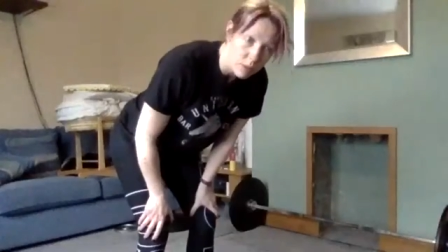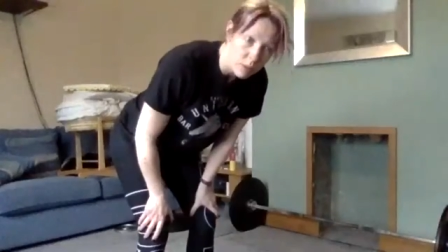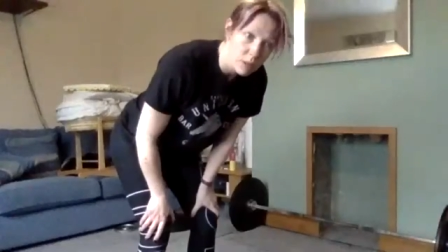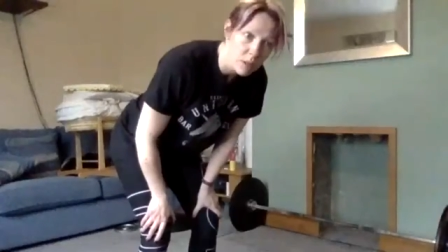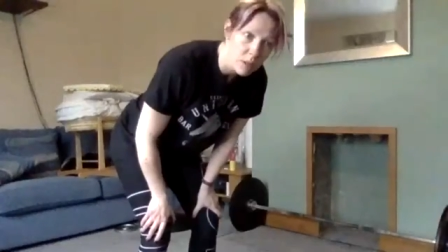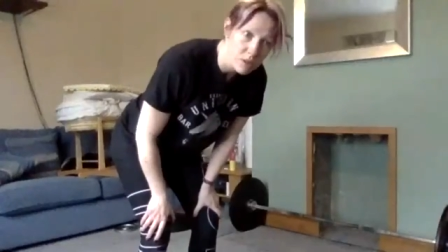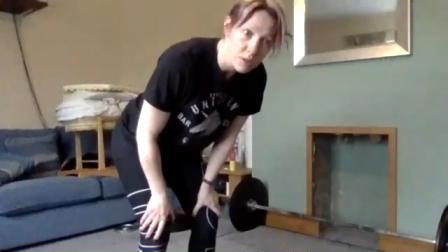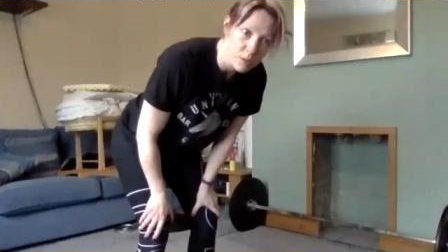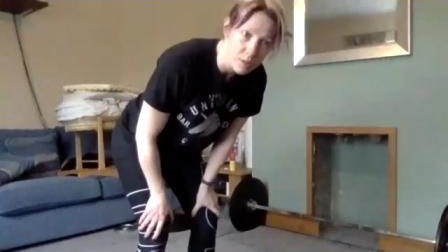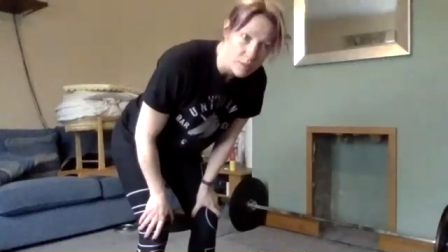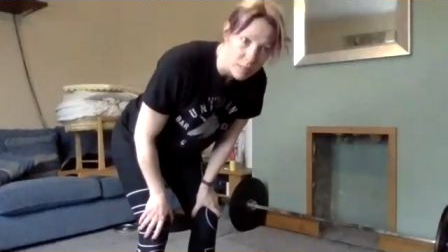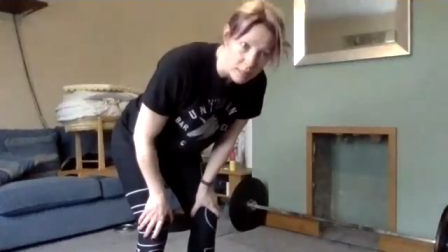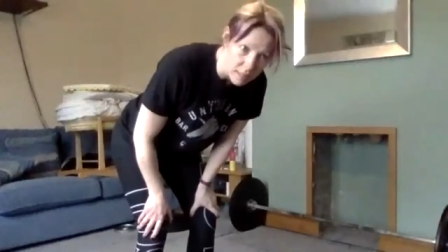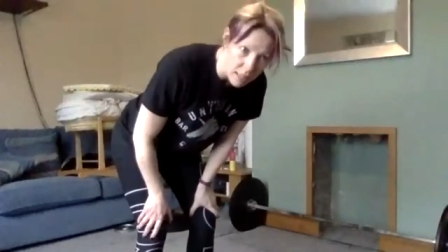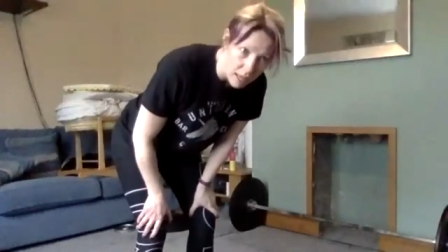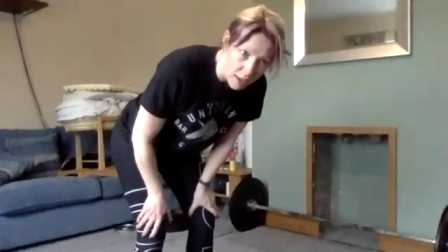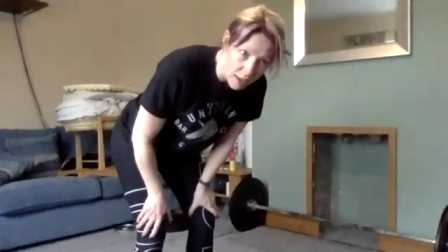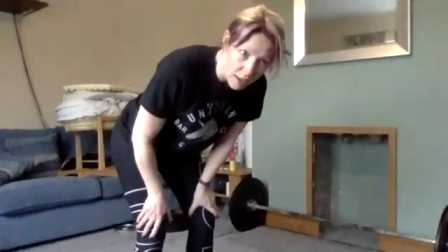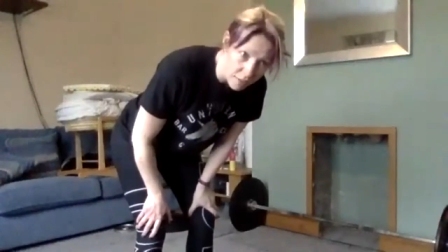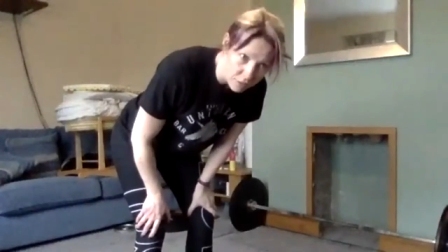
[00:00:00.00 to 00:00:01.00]
so is this
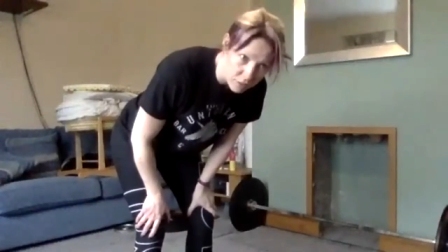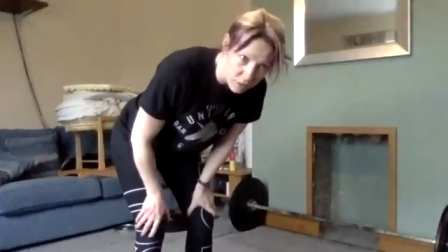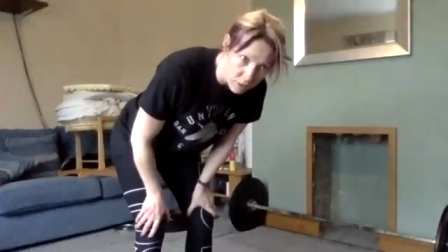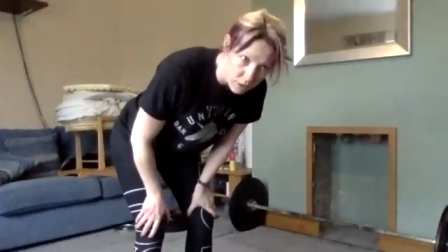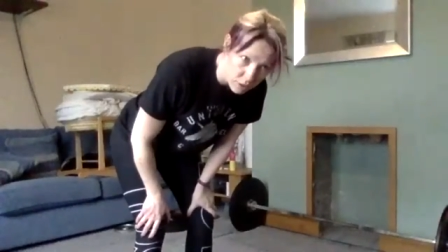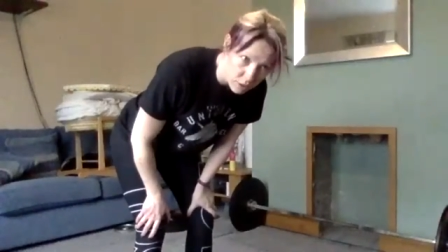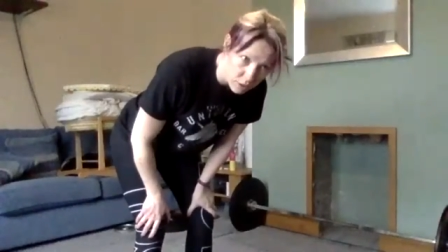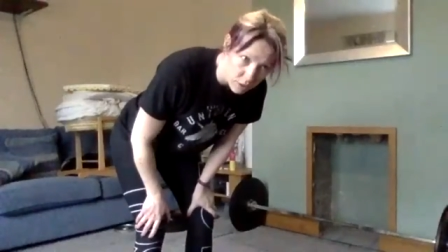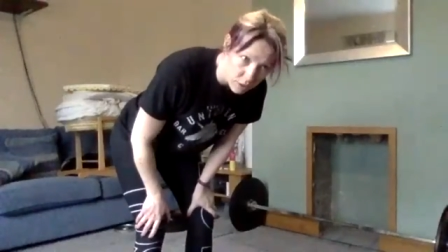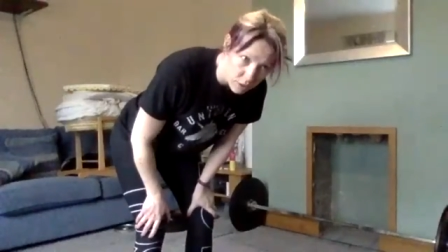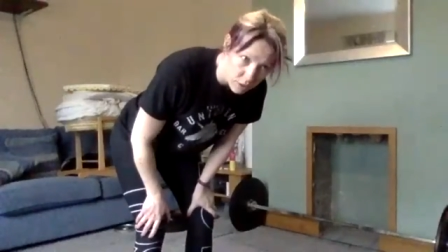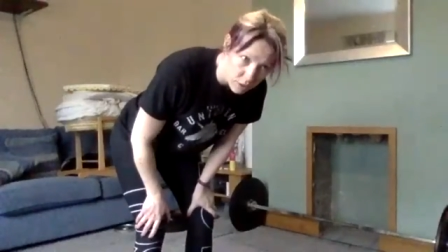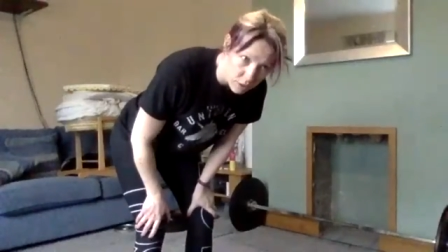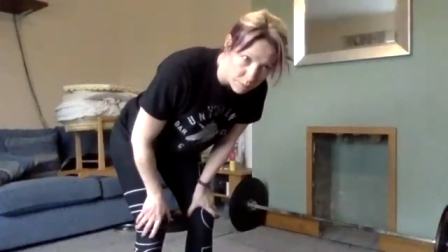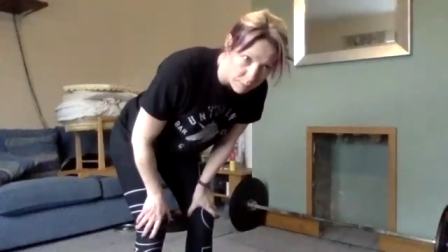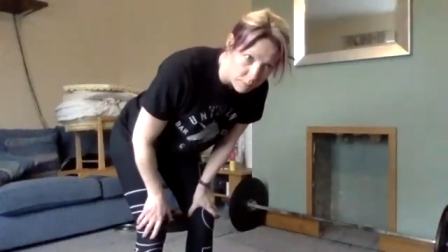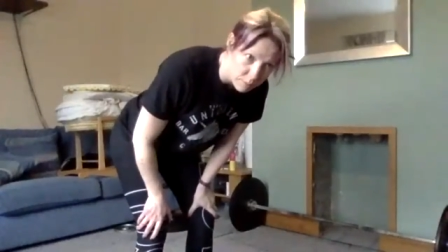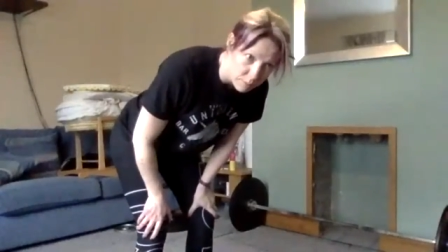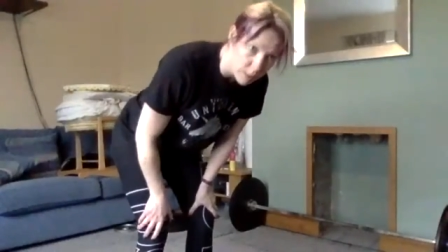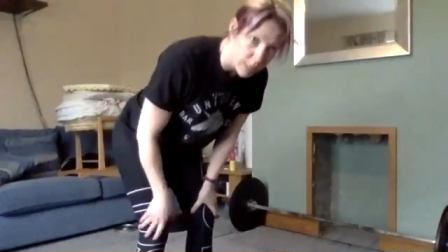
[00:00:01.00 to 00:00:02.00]
after
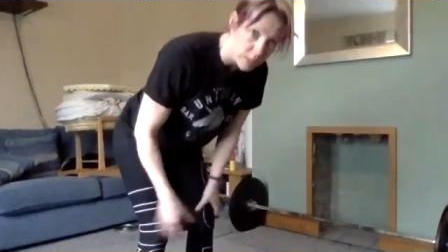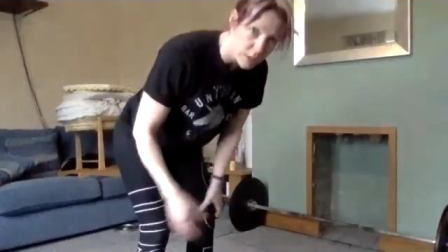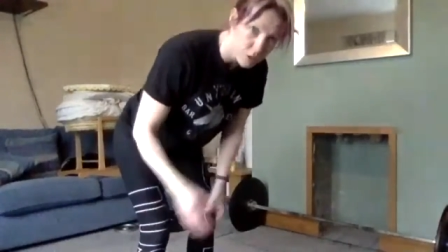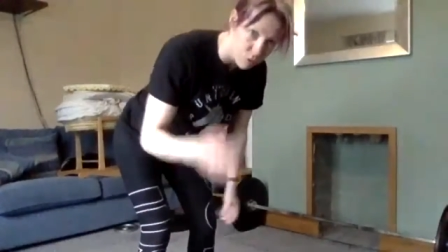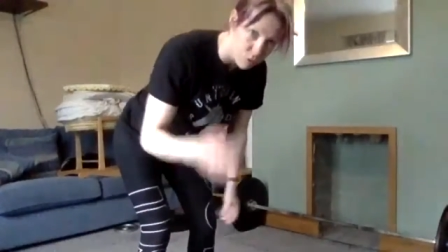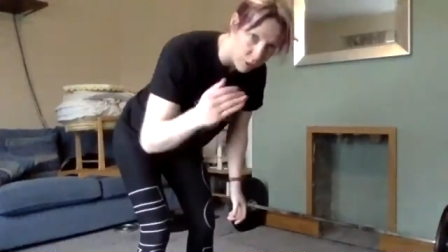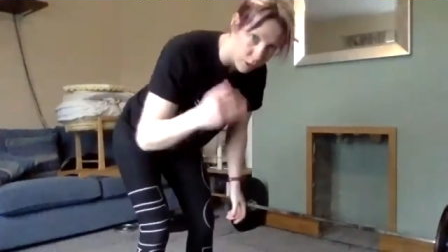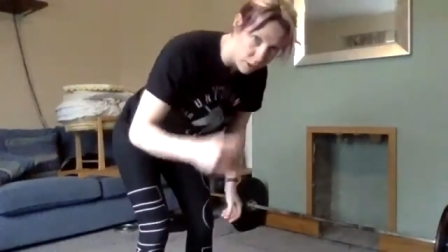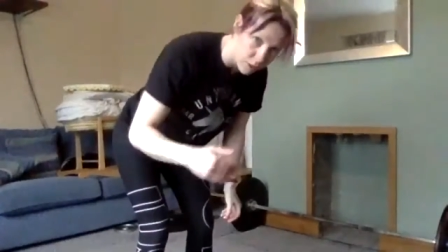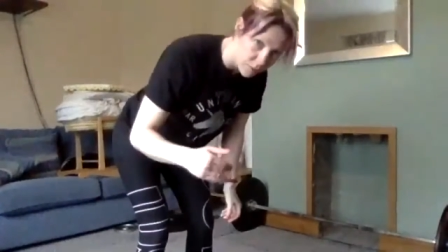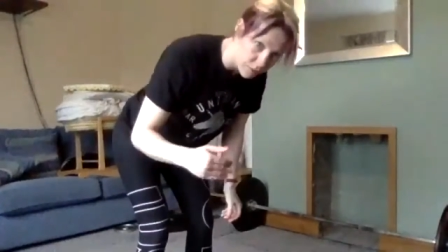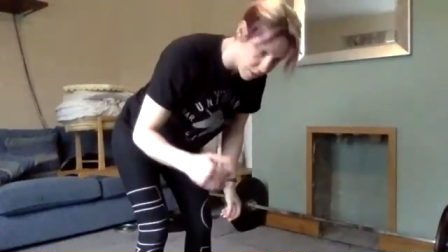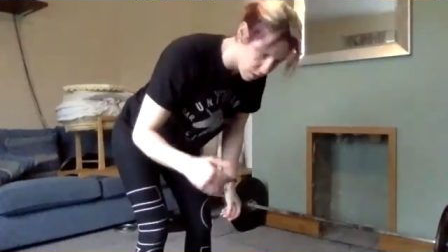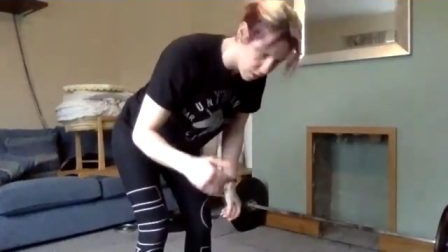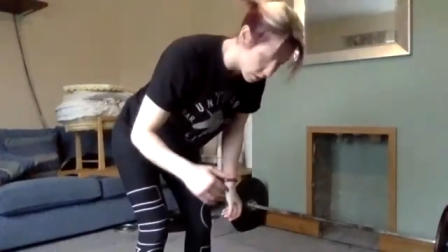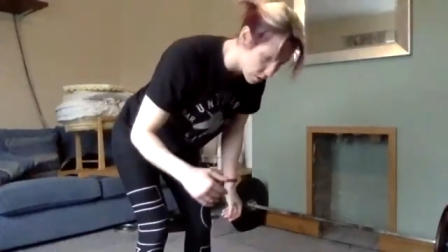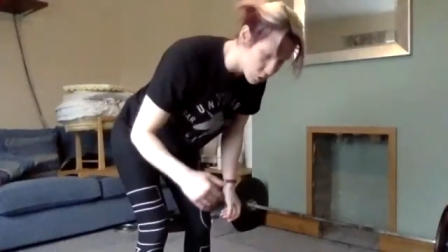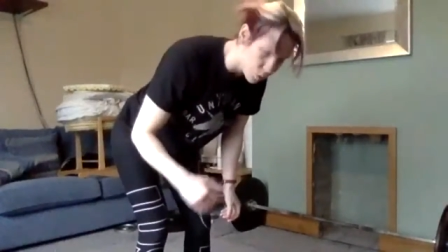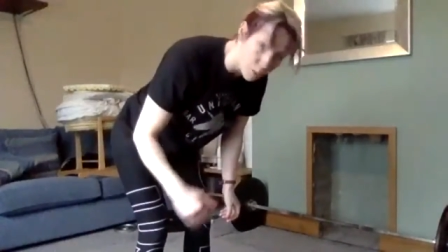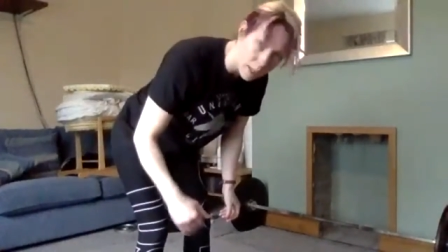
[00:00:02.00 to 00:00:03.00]
each round of the
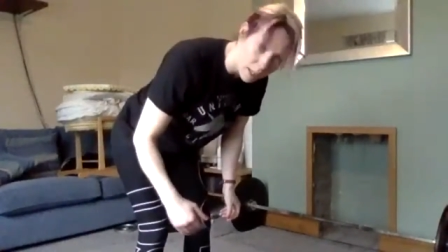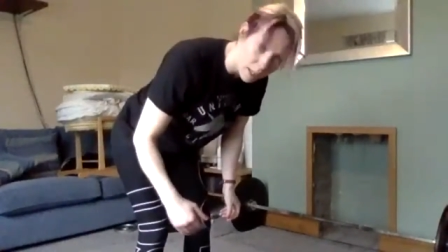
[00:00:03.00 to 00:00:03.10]
12s?